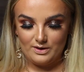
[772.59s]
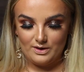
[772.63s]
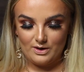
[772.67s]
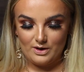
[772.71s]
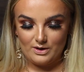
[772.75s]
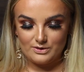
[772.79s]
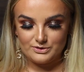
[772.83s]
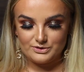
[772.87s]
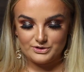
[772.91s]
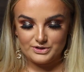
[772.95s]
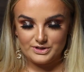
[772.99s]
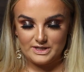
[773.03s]

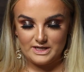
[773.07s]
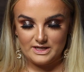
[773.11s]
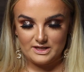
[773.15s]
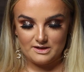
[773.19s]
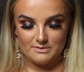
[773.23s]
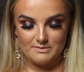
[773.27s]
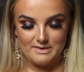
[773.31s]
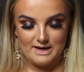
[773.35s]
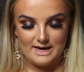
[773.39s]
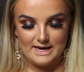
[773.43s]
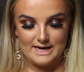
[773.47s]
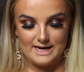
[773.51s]
underneath
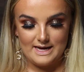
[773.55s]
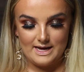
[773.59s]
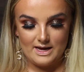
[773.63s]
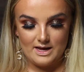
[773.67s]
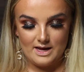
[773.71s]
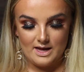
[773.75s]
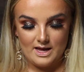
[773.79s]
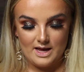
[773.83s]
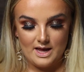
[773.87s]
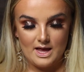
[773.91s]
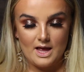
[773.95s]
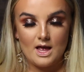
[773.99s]
my
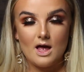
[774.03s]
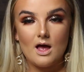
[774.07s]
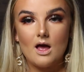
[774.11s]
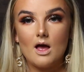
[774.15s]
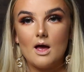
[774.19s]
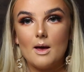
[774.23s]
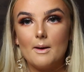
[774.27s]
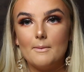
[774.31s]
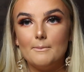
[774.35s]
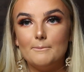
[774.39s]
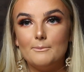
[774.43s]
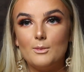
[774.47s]

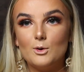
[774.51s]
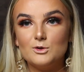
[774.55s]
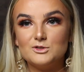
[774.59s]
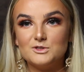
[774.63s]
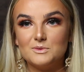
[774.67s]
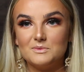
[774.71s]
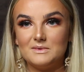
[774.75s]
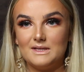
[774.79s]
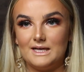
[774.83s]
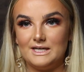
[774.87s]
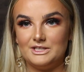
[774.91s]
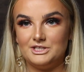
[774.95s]

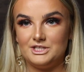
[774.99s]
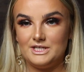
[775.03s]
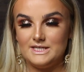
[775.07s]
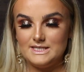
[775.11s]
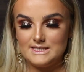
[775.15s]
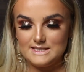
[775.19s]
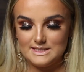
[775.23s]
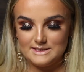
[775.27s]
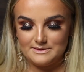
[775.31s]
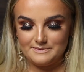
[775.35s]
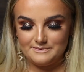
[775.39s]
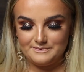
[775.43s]
bottom
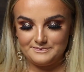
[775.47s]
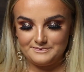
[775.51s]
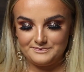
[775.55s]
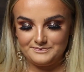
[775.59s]
lashes.